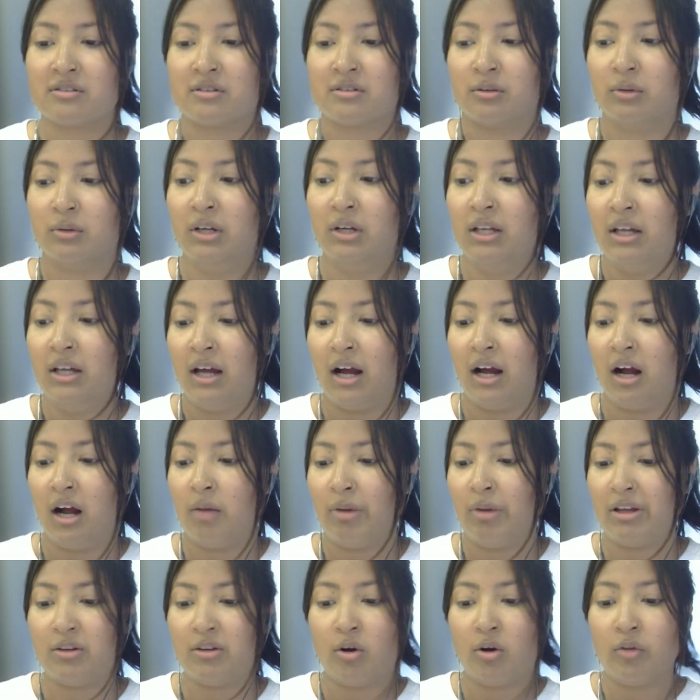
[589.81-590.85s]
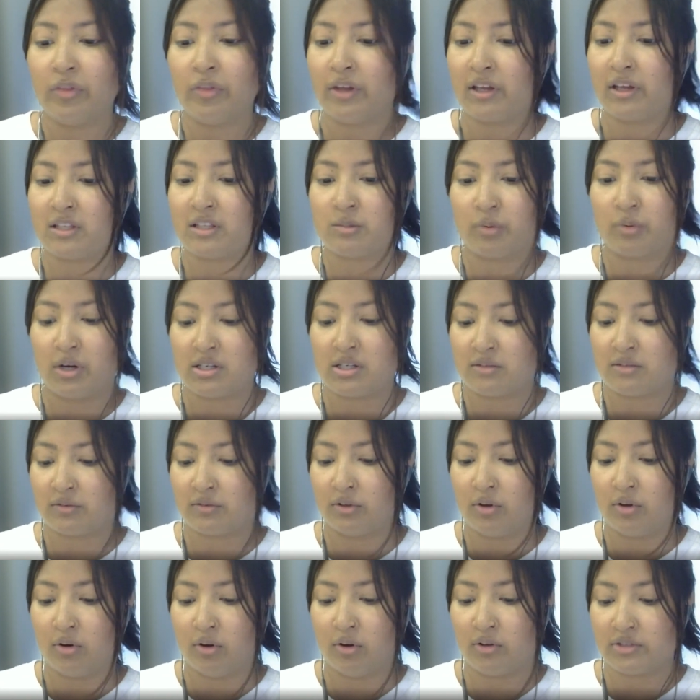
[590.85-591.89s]
So I don't think it's priced for
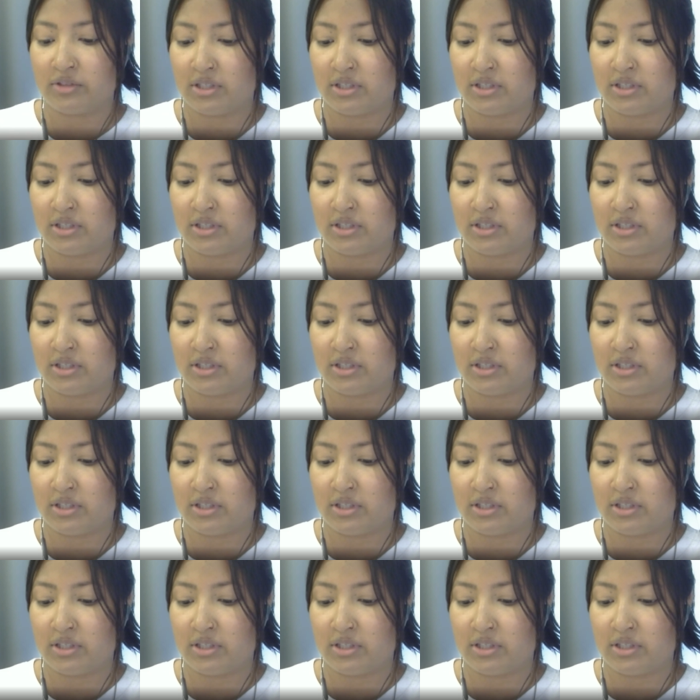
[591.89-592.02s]
locals.